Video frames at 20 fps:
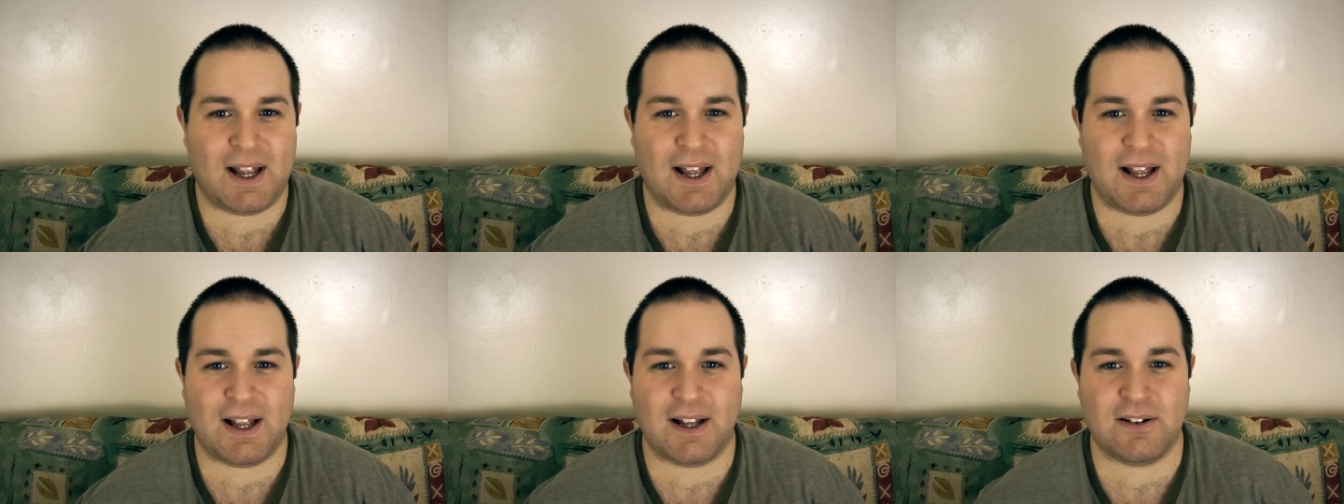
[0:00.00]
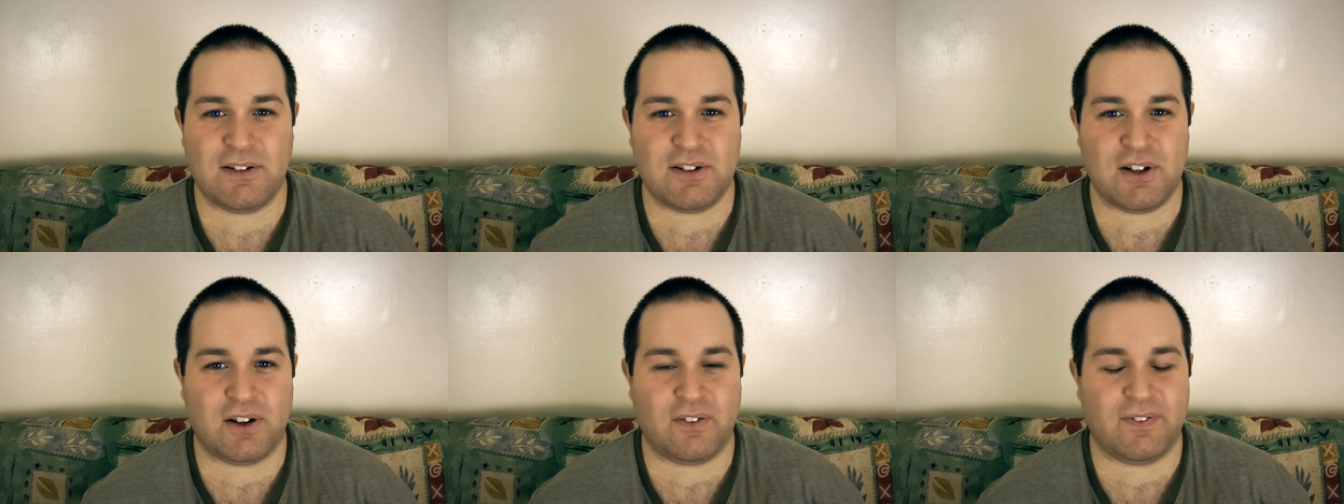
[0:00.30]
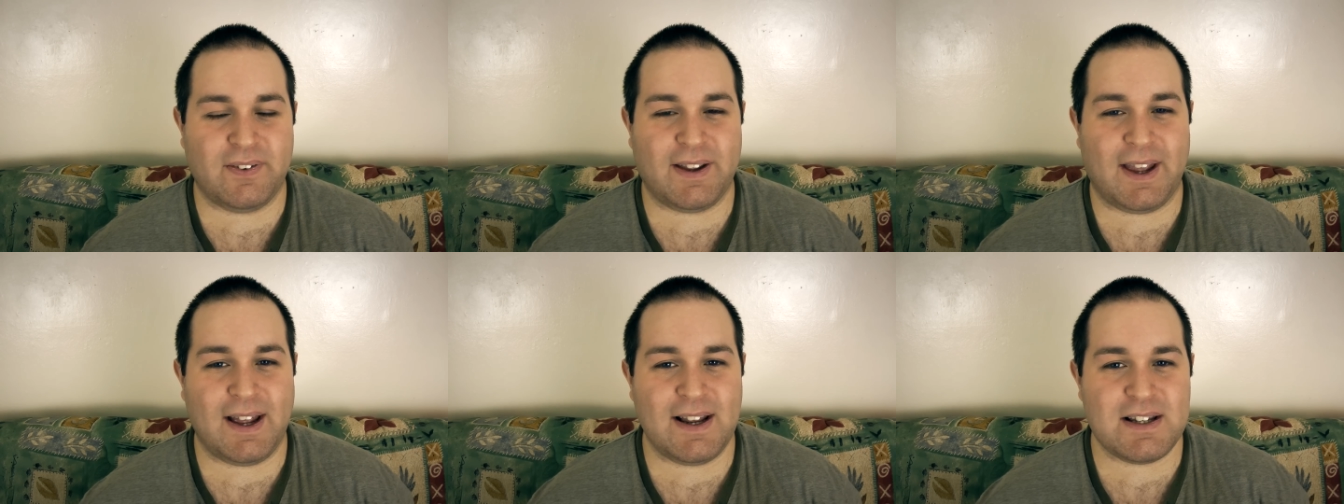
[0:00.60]
And don't
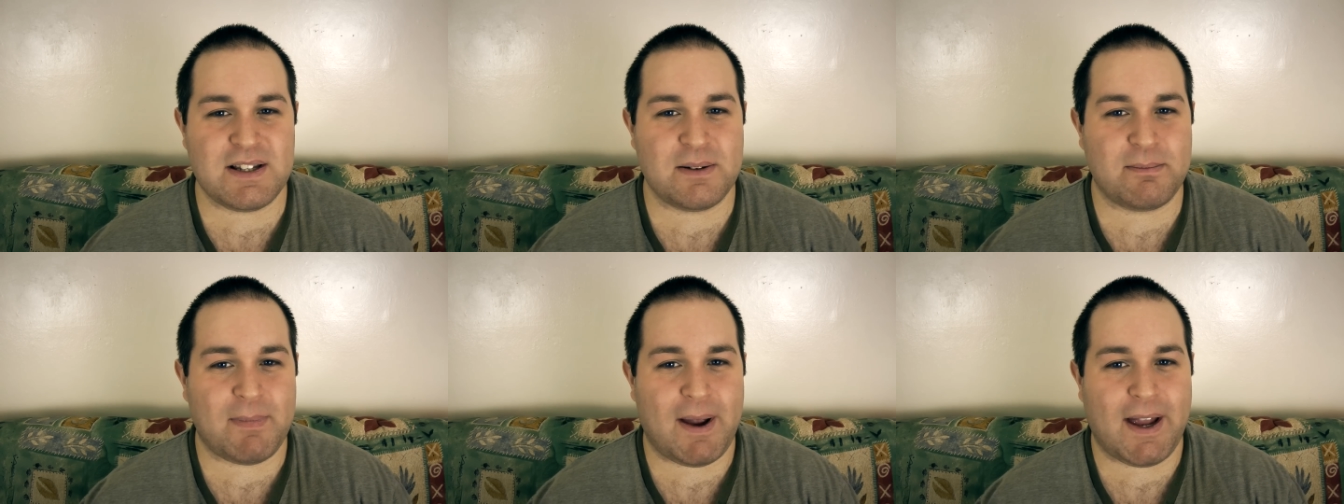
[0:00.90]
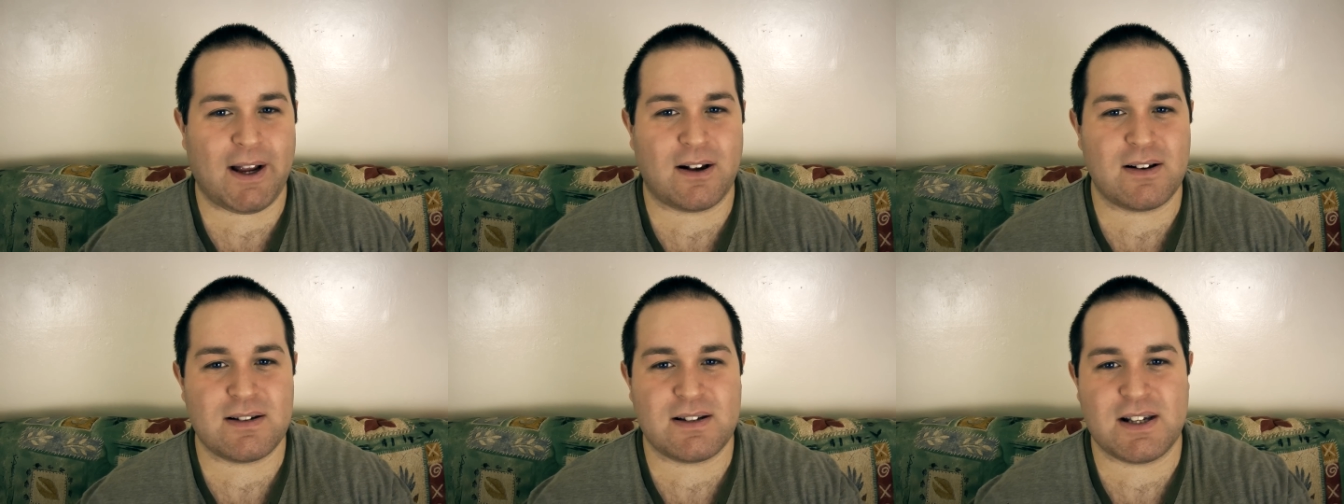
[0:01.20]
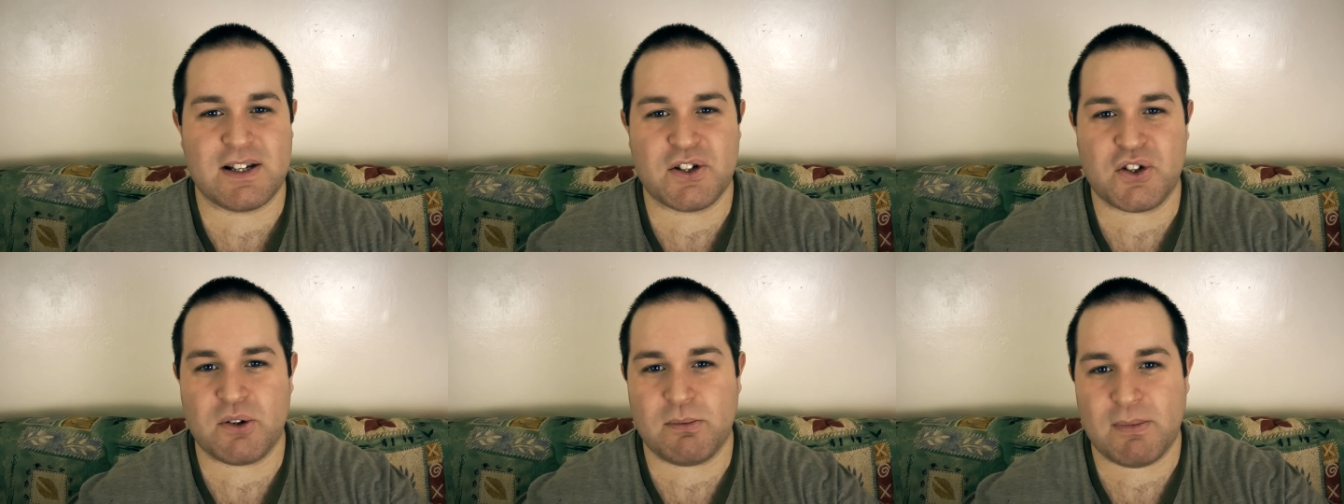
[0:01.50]
forget, to My Ghost
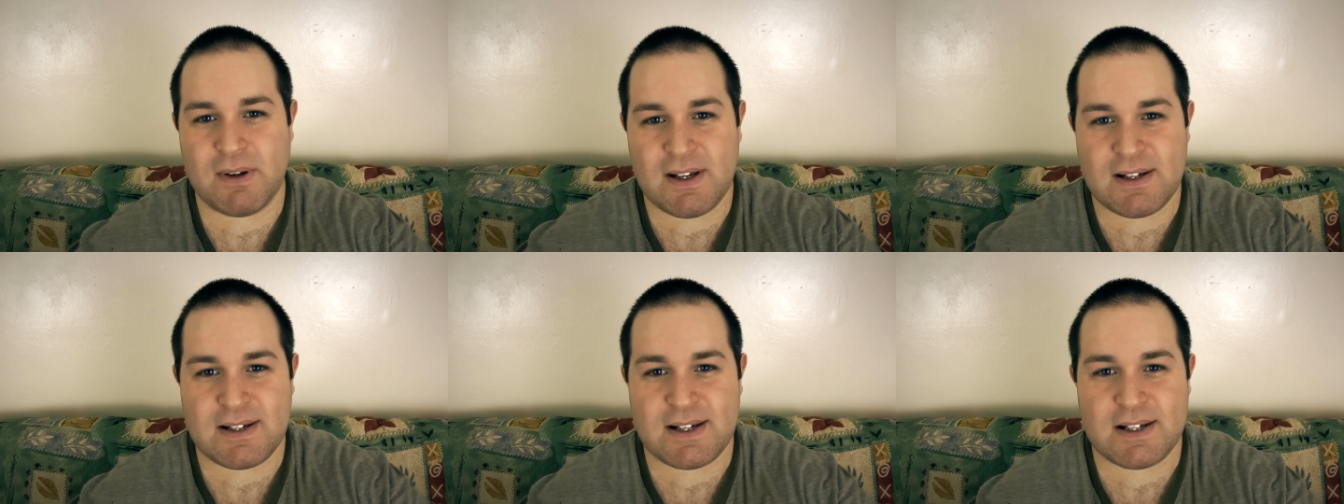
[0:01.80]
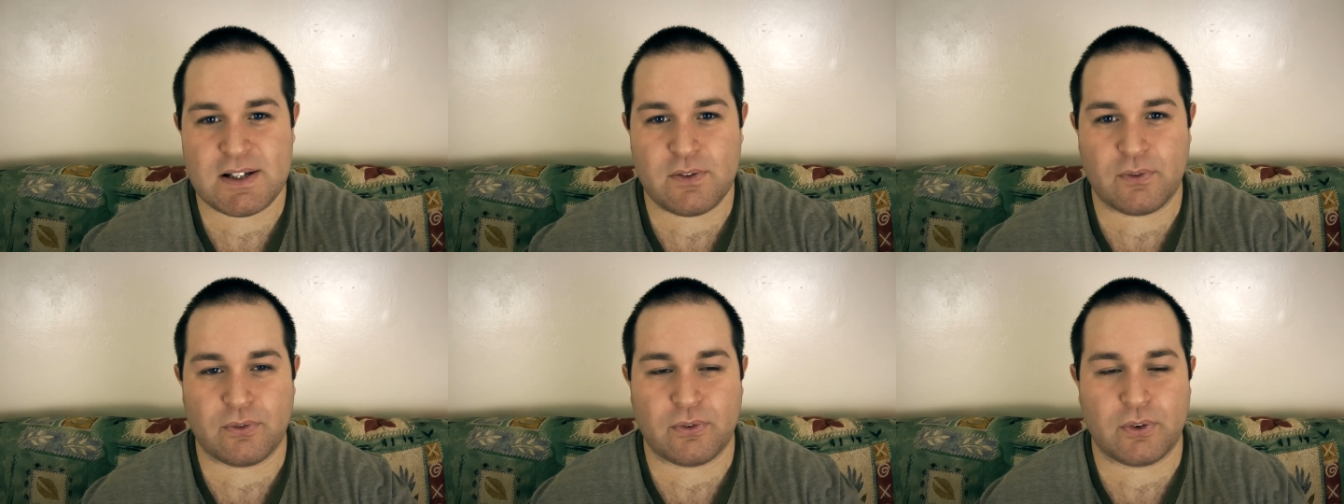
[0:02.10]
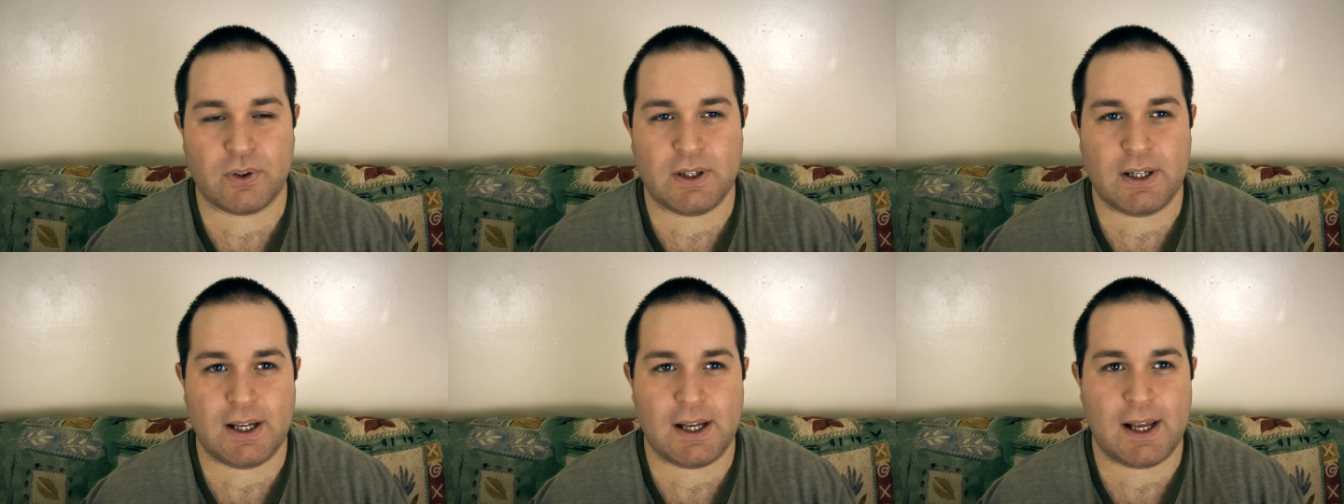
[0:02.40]
Sister Me Season
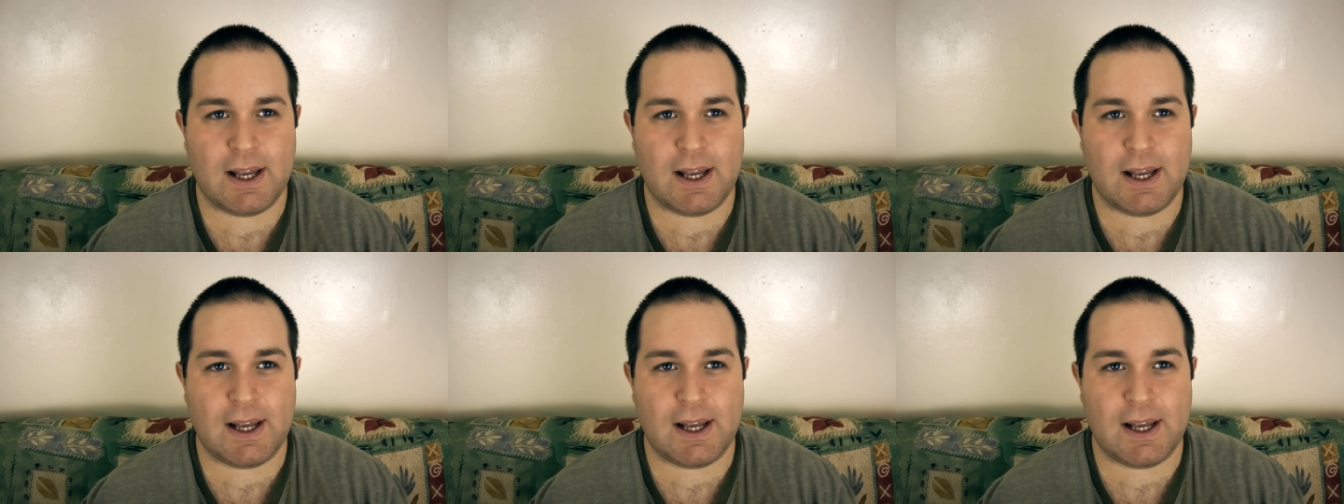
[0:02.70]
3